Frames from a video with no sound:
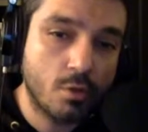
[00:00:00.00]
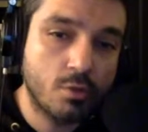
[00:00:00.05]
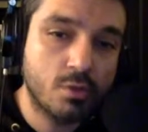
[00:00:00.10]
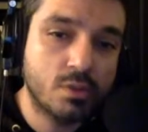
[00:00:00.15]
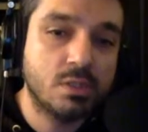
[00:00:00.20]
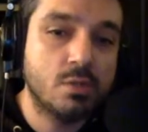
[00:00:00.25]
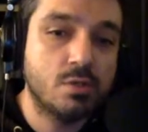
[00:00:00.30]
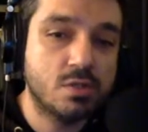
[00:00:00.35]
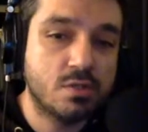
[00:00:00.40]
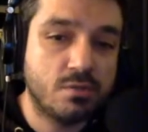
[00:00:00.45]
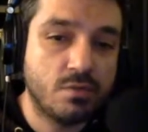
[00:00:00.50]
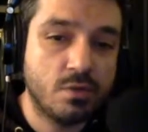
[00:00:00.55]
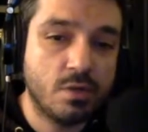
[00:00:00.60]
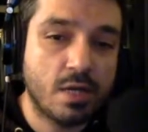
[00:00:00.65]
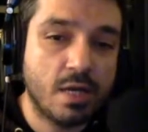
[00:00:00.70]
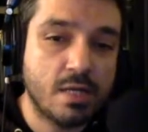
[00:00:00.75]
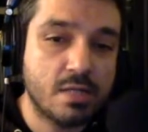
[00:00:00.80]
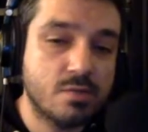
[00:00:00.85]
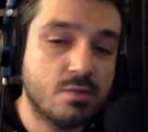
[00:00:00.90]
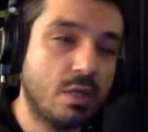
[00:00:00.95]
To those of you
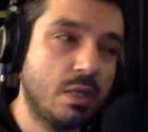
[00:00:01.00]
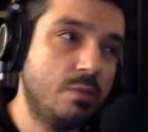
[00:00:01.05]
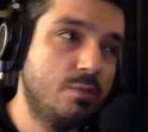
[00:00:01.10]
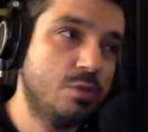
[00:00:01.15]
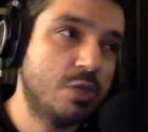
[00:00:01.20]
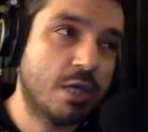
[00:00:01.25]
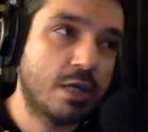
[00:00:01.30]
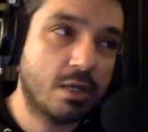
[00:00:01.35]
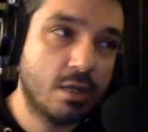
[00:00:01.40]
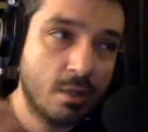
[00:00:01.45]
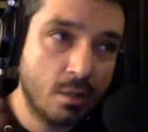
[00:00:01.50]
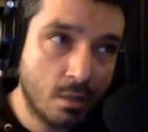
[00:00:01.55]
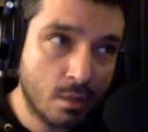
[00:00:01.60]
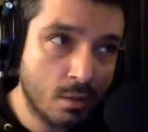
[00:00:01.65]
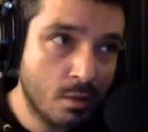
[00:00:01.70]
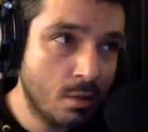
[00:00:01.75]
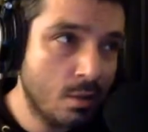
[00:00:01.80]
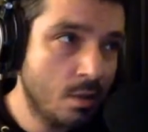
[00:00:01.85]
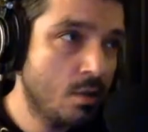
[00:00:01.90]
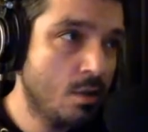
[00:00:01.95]
guys who keep checking in,
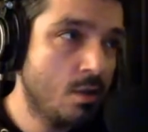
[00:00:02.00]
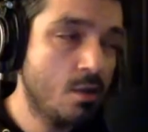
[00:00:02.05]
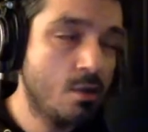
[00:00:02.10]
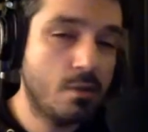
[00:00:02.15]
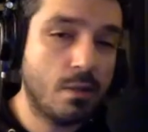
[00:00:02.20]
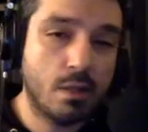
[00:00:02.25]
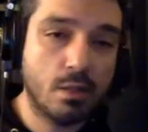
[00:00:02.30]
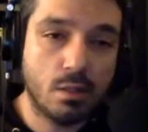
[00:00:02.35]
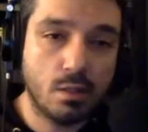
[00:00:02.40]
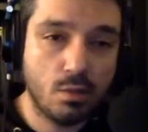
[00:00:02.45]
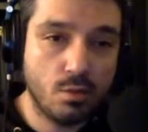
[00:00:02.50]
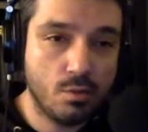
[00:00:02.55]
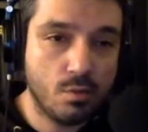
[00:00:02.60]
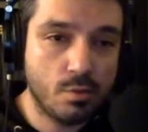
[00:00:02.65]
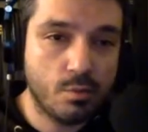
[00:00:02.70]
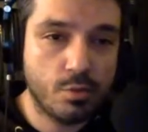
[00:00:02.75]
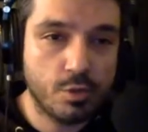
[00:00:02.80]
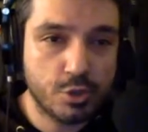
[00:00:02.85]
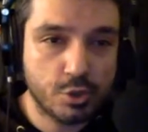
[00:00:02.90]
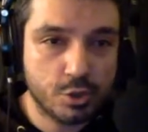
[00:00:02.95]
thank you.
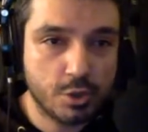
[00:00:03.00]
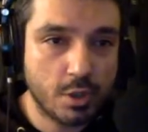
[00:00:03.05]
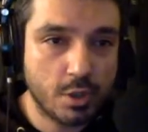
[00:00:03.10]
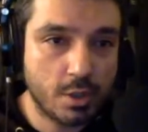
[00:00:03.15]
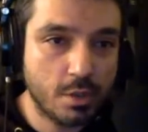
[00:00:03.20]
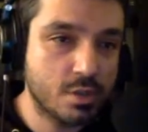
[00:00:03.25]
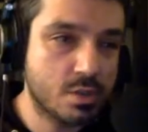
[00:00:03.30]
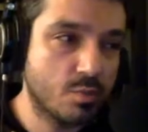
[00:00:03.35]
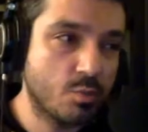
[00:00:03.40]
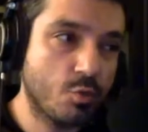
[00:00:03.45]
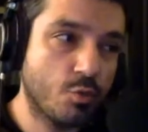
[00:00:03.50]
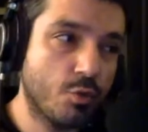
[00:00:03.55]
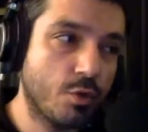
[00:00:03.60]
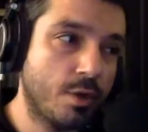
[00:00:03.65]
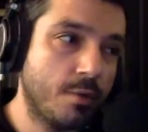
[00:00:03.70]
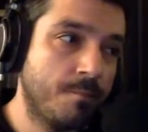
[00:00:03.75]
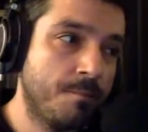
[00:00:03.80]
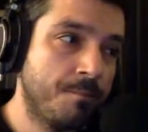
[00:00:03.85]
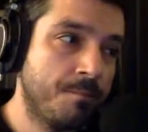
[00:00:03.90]
Appreciate your support.